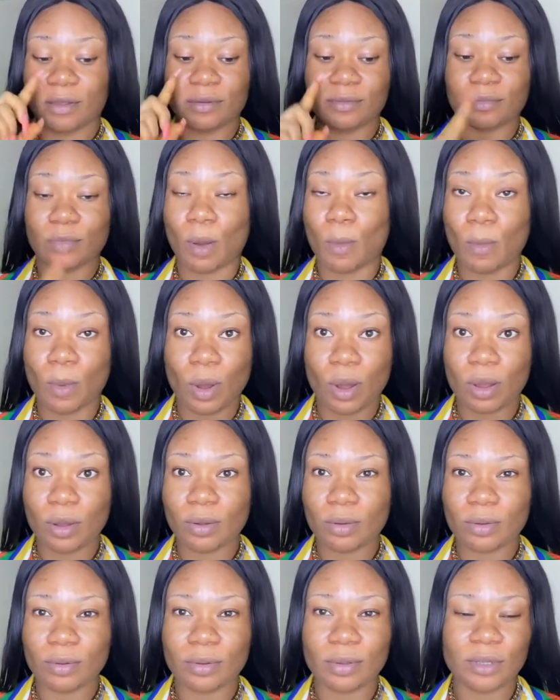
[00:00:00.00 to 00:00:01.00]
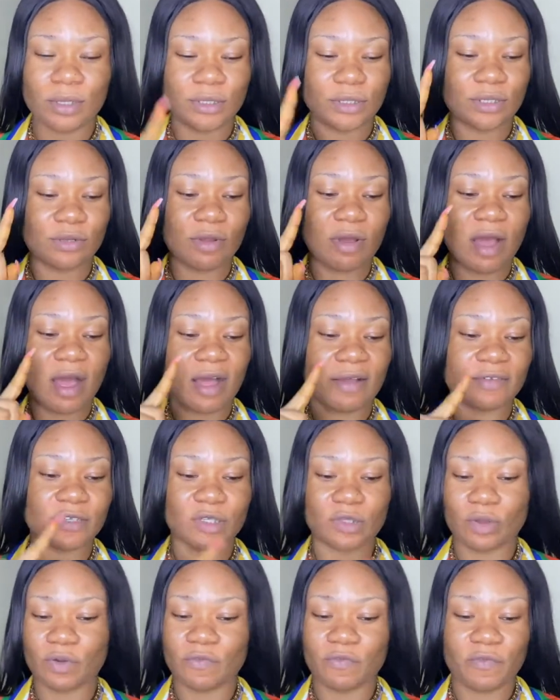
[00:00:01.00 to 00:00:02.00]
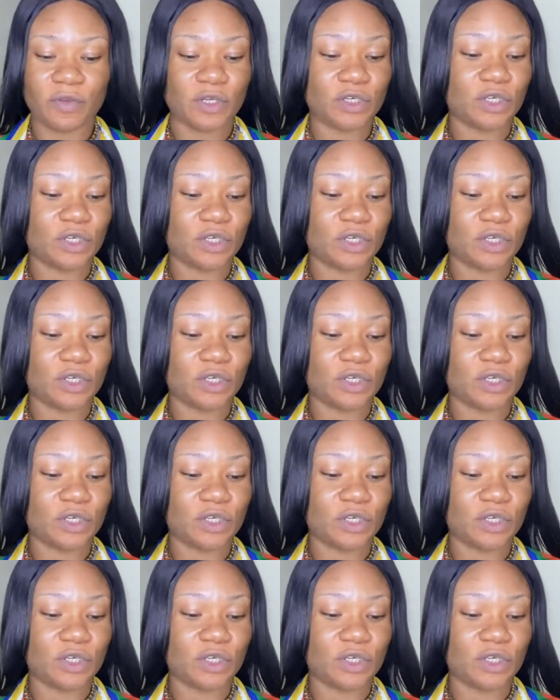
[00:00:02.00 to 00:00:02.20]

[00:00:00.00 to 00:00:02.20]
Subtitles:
pomo, did not have stockfish,